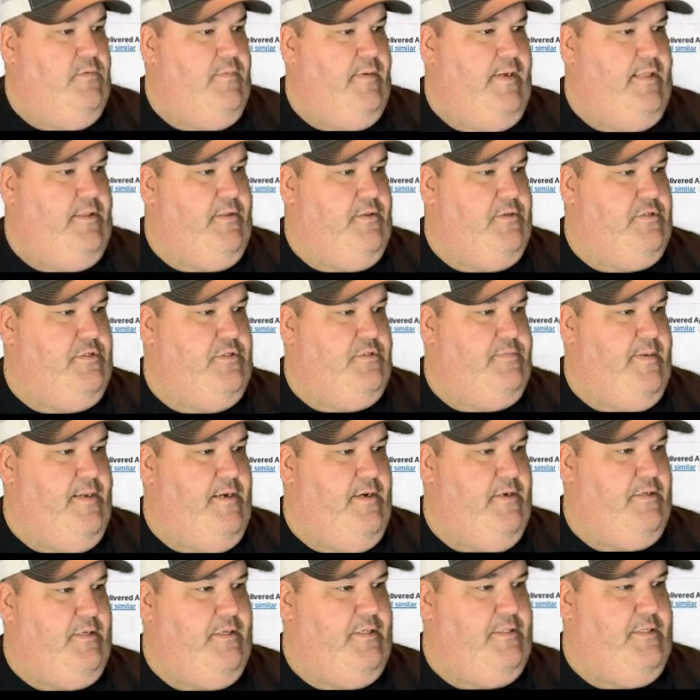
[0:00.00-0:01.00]
we got those
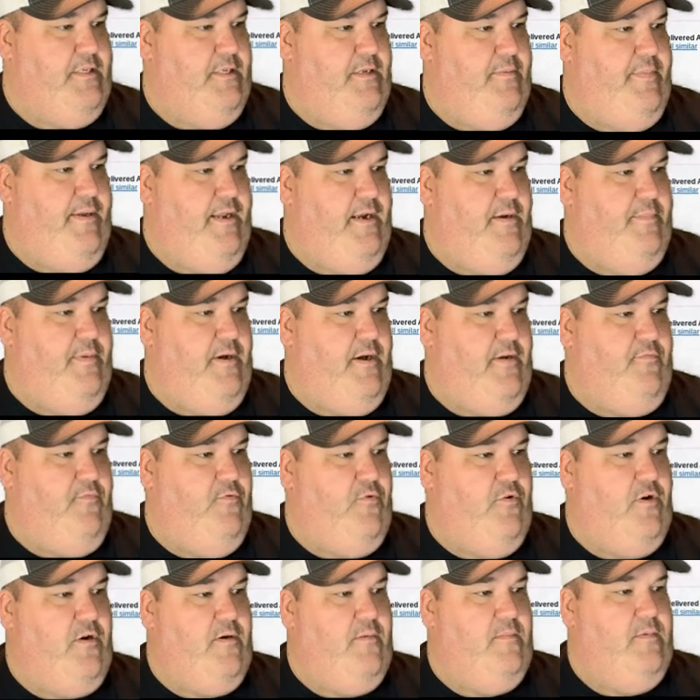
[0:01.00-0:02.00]
suspenders, like I said, I paid a buck
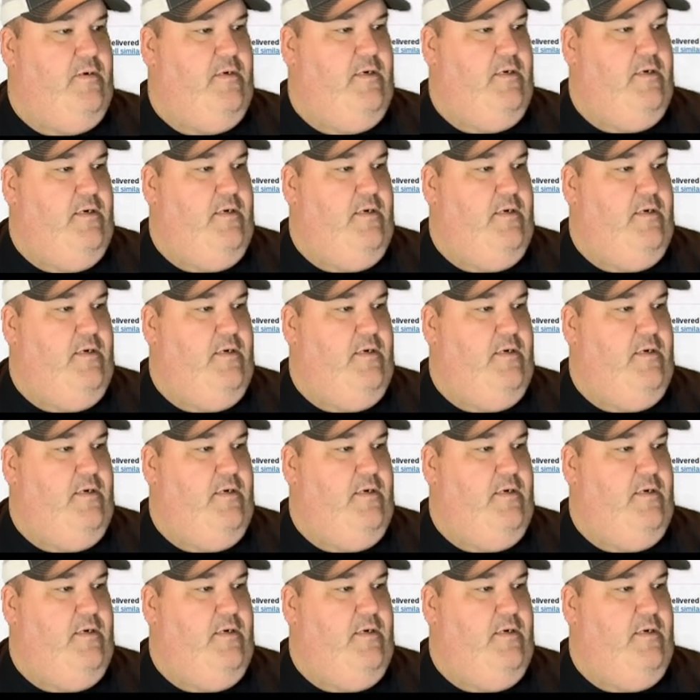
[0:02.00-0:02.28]
for them.